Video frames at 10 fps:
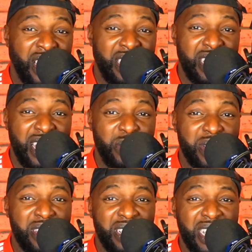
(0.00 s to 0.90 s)

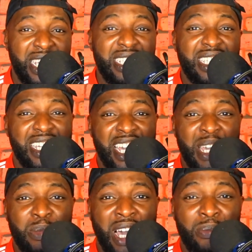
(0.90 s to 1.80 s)
an easy
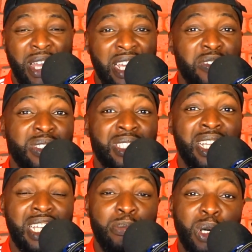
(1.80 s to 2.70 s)
game. I didn't even
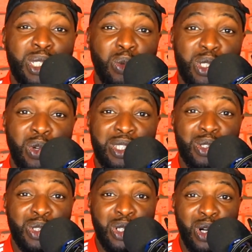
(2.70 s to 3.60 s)
think that Bolton was going
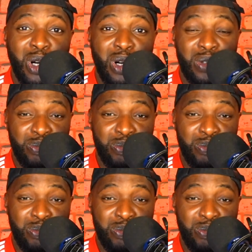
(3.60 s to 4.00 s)
to score,